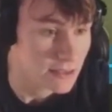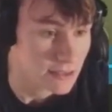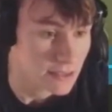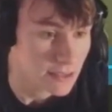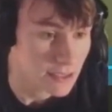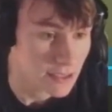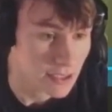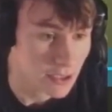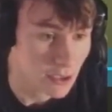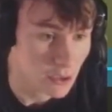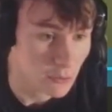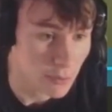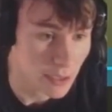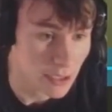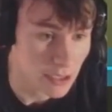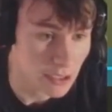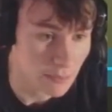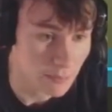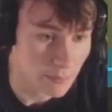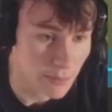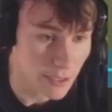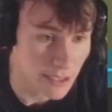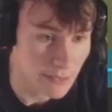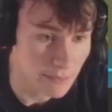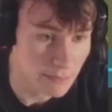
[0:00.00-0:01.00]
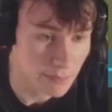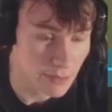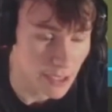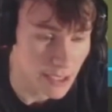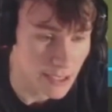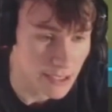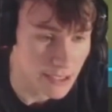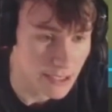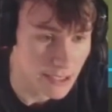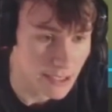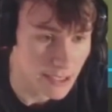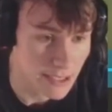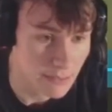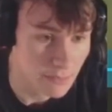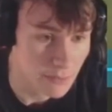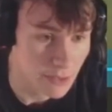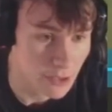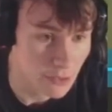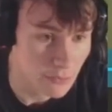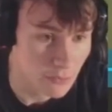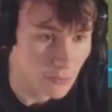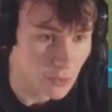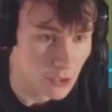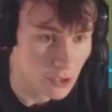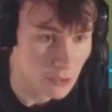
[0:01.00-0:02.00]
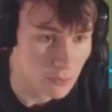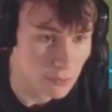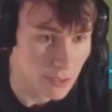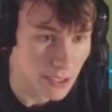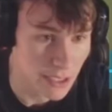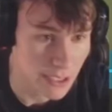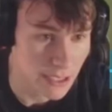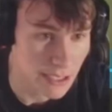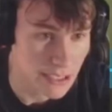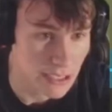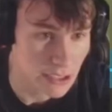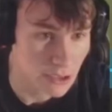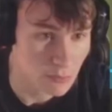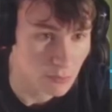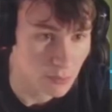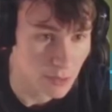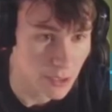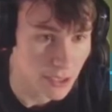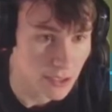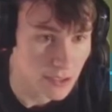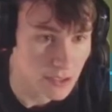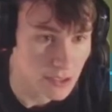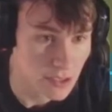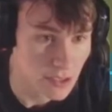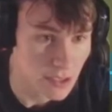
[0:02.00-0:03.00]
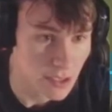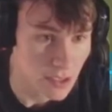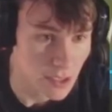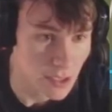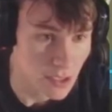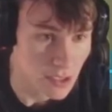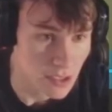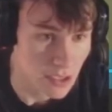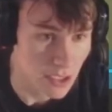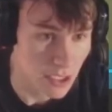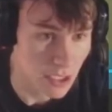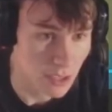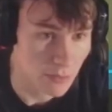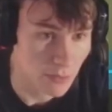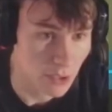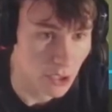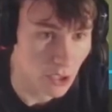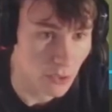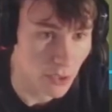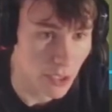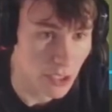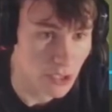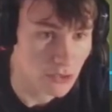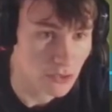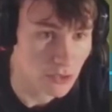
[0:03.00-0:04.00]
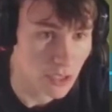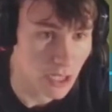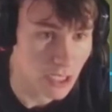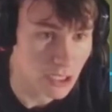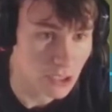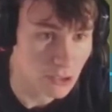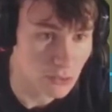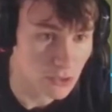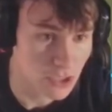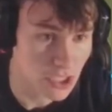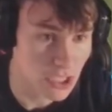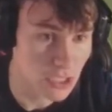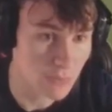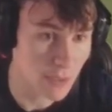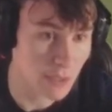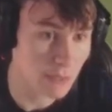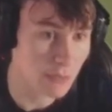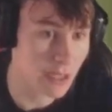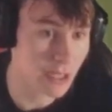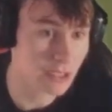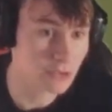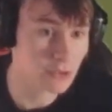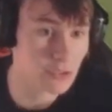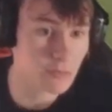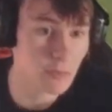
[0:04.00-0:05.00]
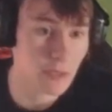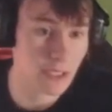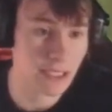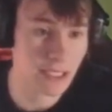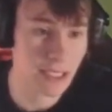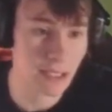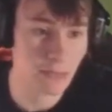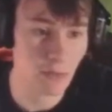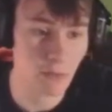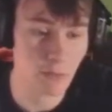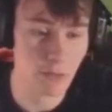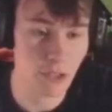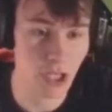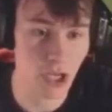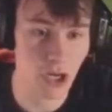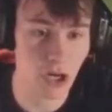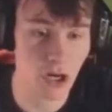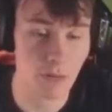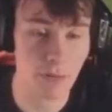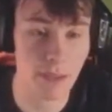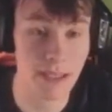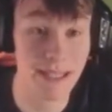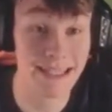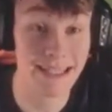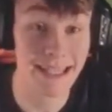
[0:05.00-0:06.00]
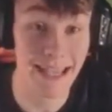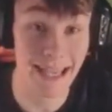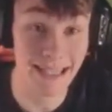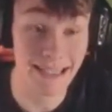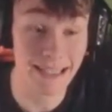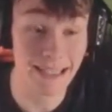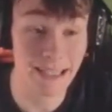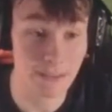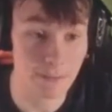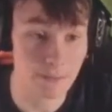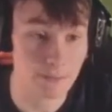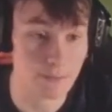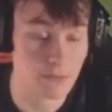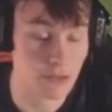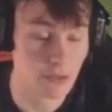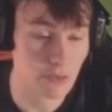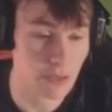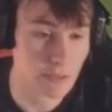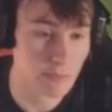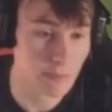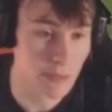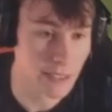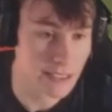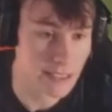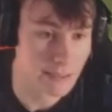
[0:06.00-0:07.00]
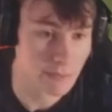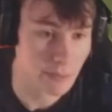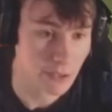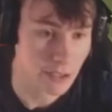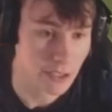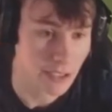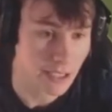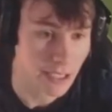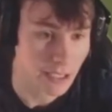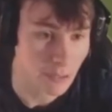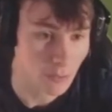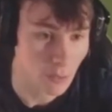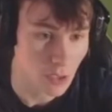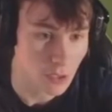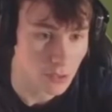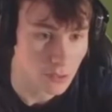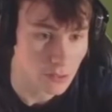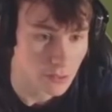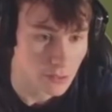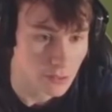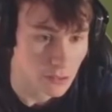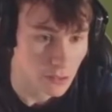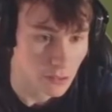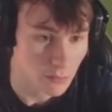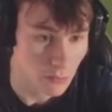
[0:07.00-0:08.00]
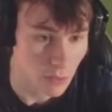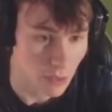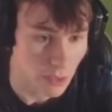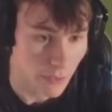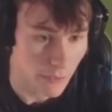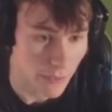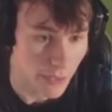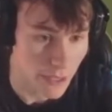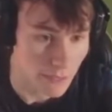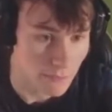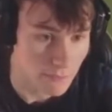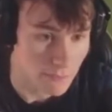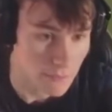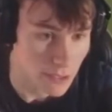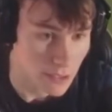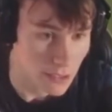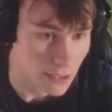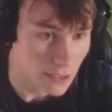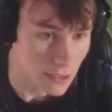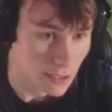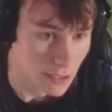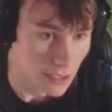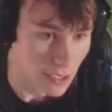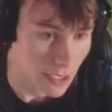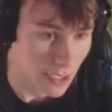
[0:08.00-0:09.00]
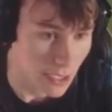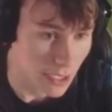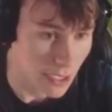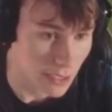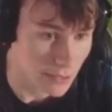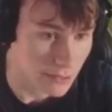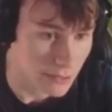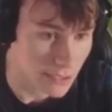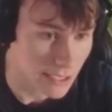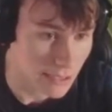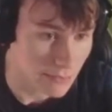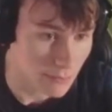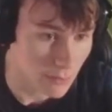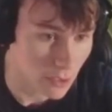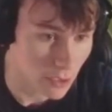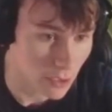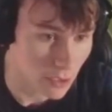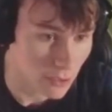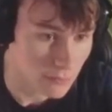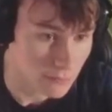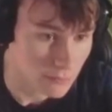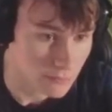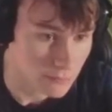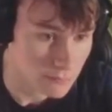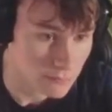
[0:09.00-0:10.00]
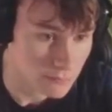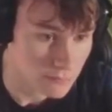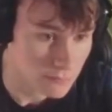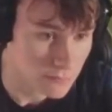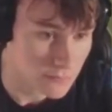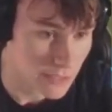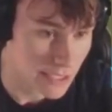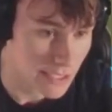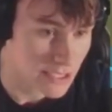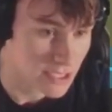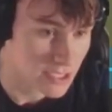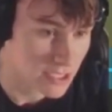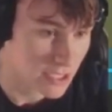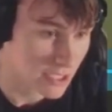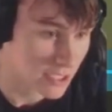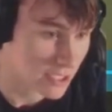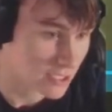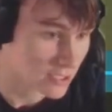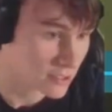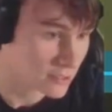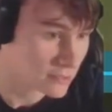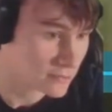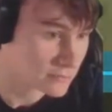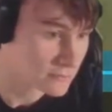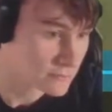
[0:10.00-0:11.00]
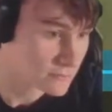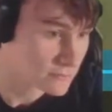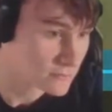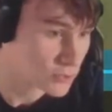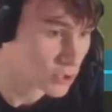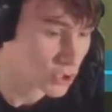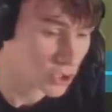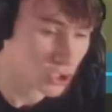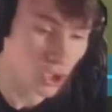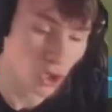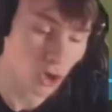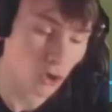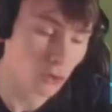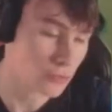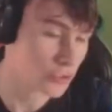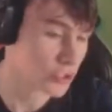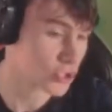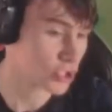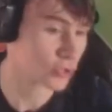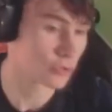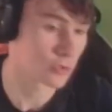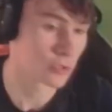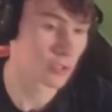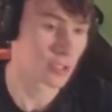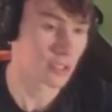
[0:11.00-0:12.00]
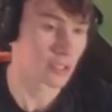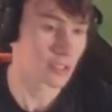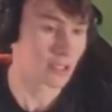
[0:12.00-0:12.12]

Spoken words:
Slow build up play is key when you're playing against good players. So here we go. Here's Ronaldo. See the way Ronaldo's making that run with the arm? He's sending him. So he's basically putting an L1 run on that. Neymar, nice skill, good goal. So